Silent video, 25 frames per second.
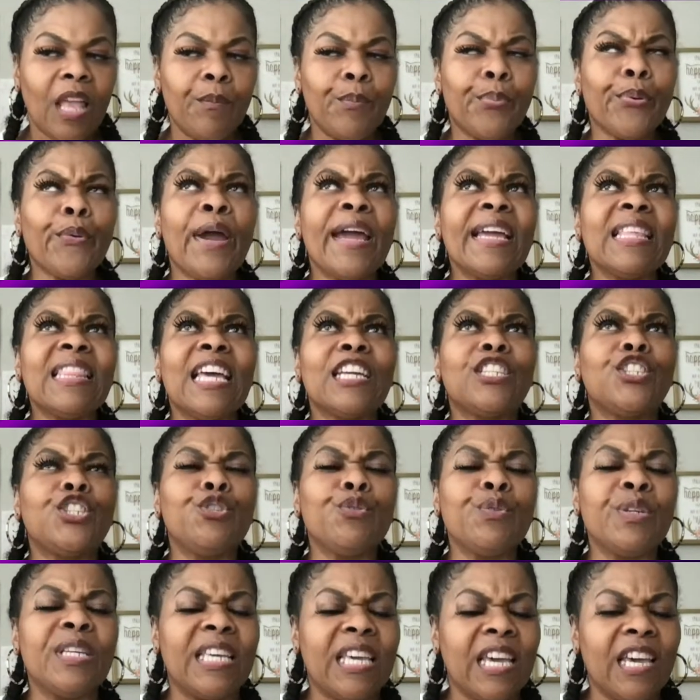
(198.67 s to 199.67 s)
pray that
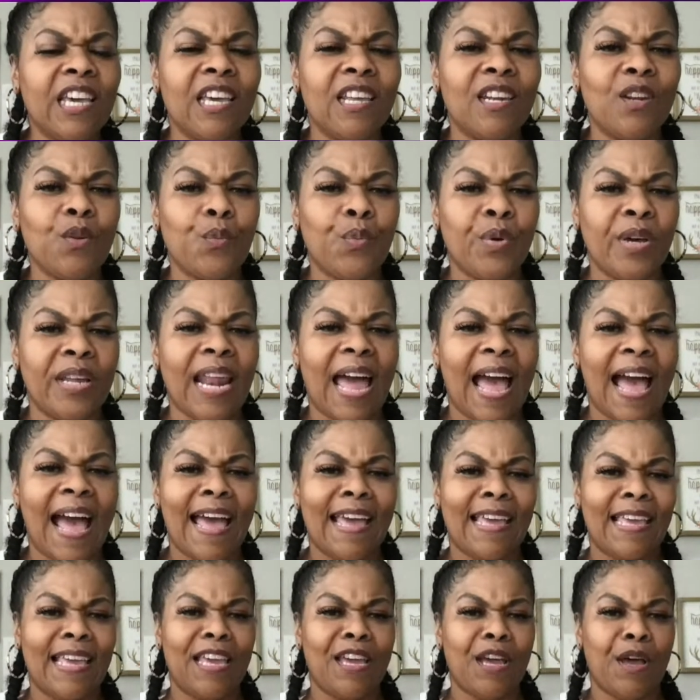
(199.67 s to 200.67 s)
you get what
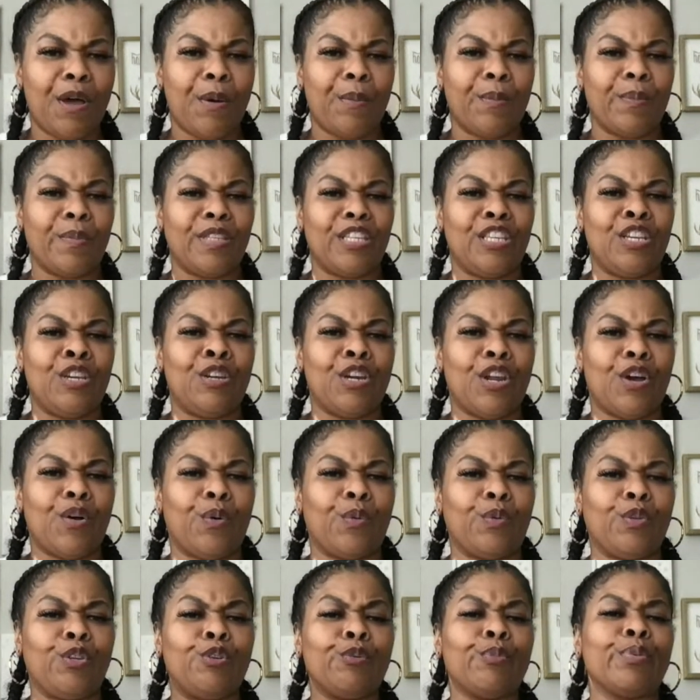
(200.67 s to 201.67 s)
I am,
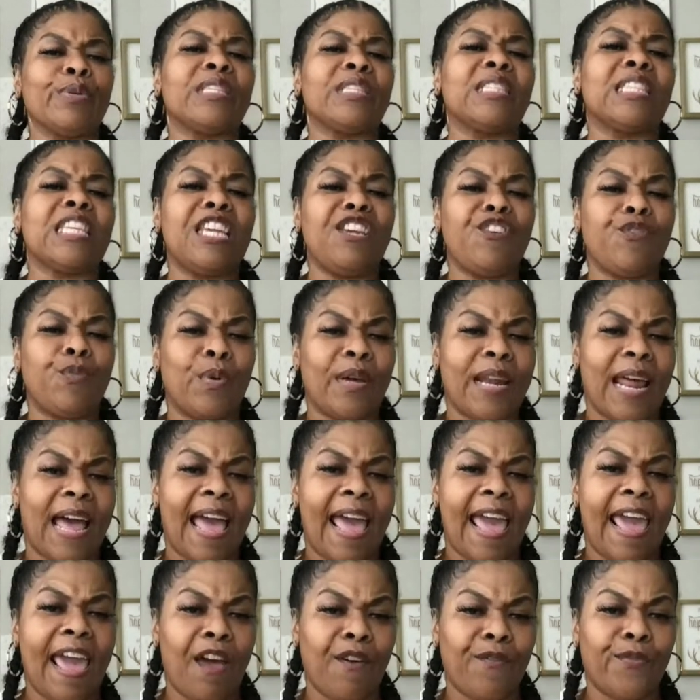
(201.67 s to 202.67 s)
you receive what I
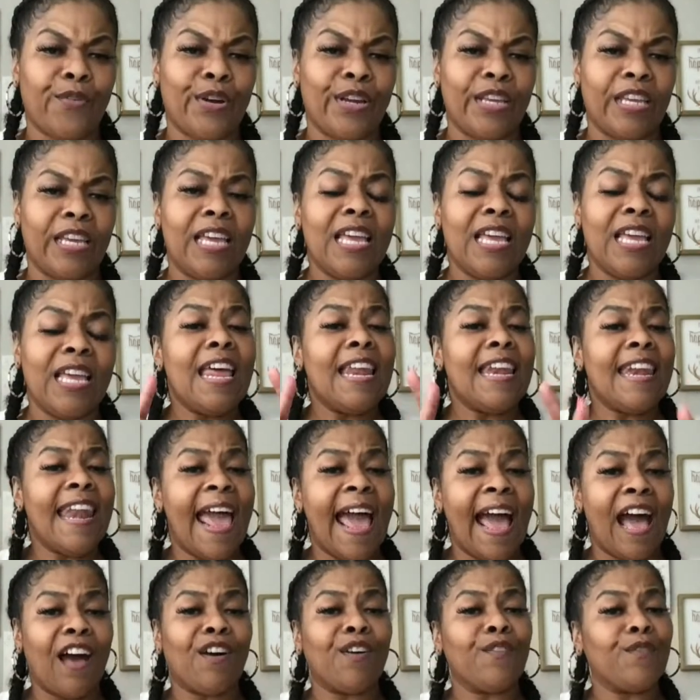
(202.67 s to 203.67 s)
have for you.
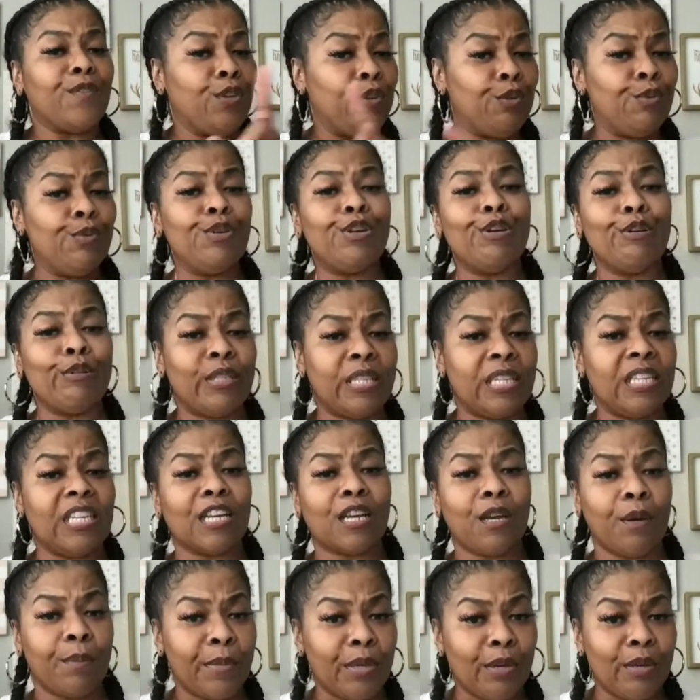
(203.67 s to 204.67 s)
Now, you new to
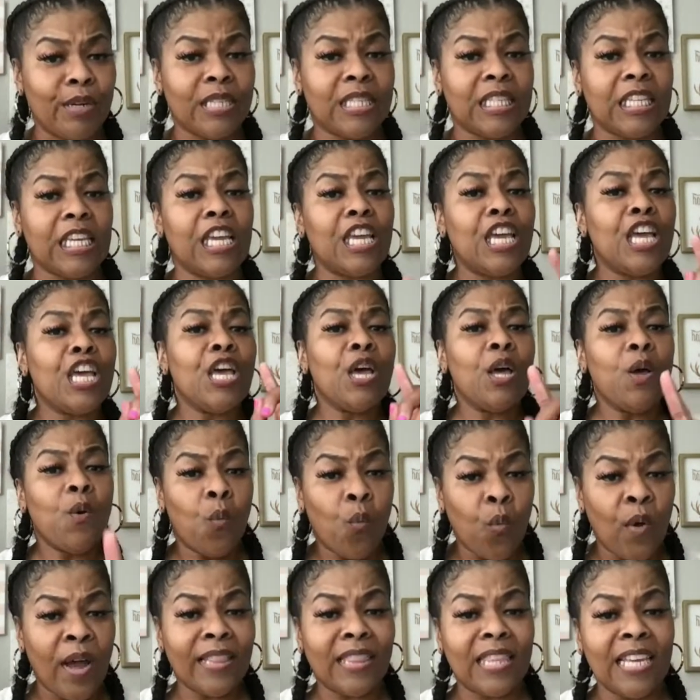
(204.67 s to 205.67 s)
the community,
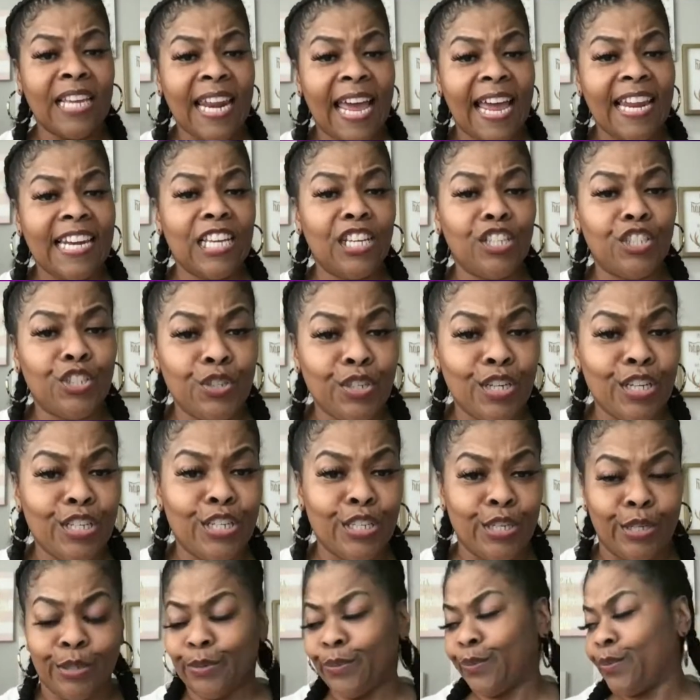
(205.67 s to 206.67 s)
one thing I need you to
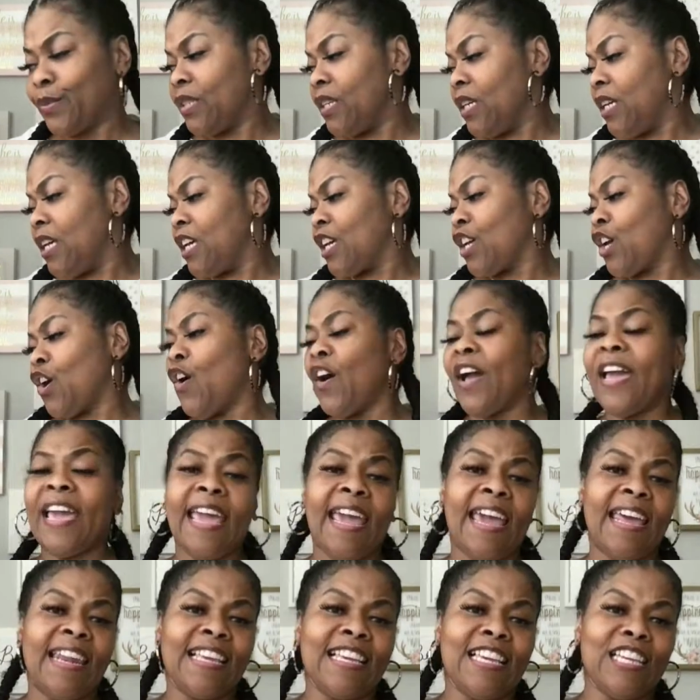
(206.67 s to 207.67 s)
do, go
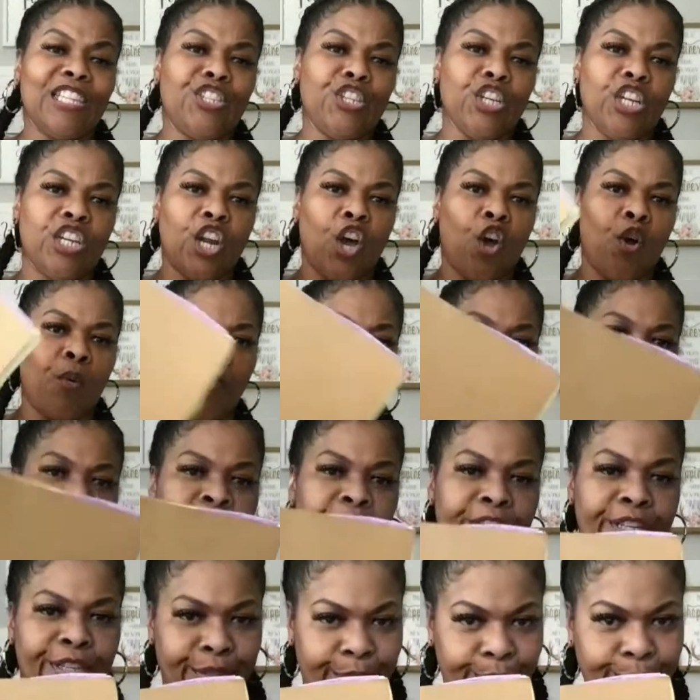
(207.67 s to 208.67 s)
ahead and get your
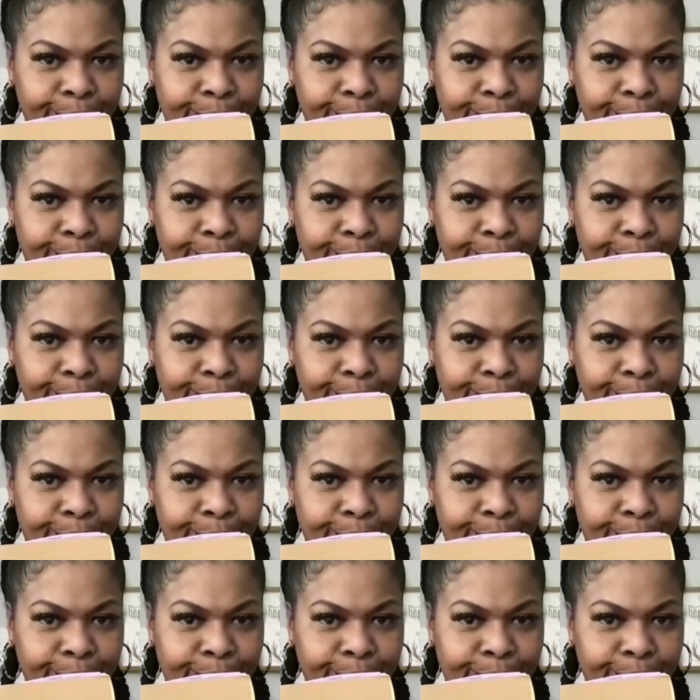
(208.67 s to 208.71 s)
notebook,